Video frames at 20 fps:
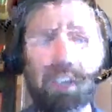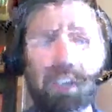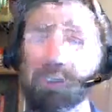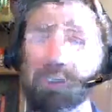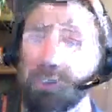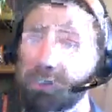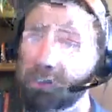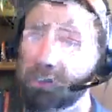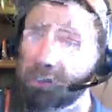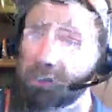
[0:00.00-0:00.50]

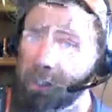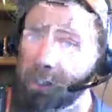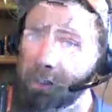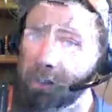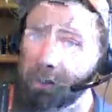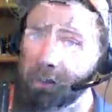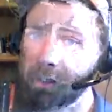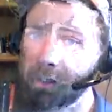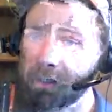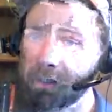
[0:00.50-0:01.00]

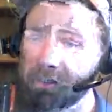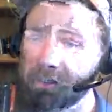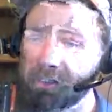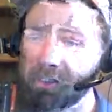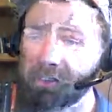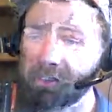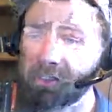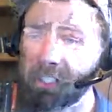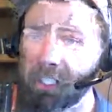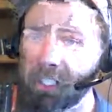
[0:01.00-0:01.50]
seeing the
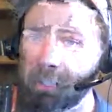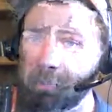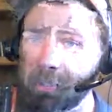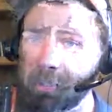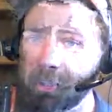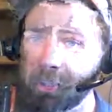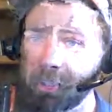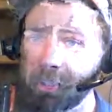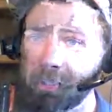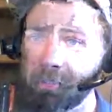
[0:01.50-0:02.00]
existing
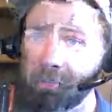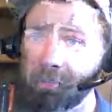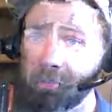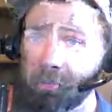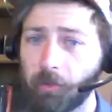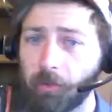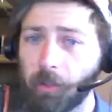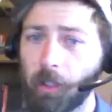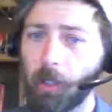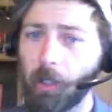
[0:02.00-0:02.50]

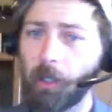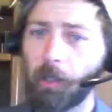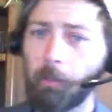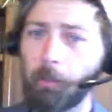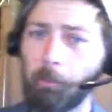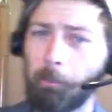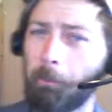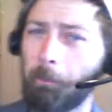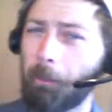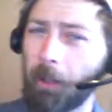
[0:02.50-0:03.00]
images,
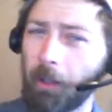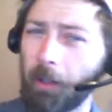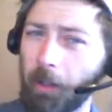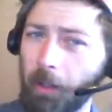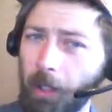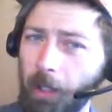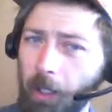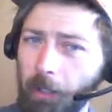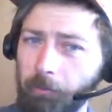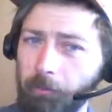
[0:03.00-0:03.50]
but
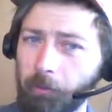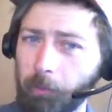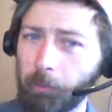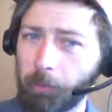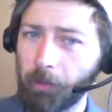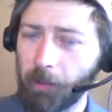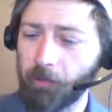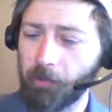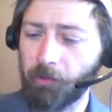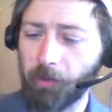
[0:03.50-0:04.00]
not
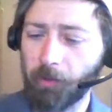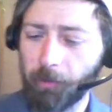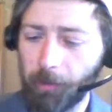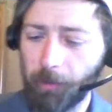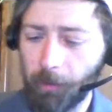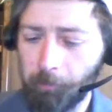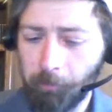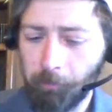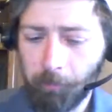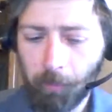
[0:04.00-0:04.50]
replacing
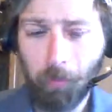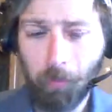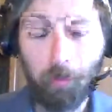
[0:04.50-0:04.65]
them?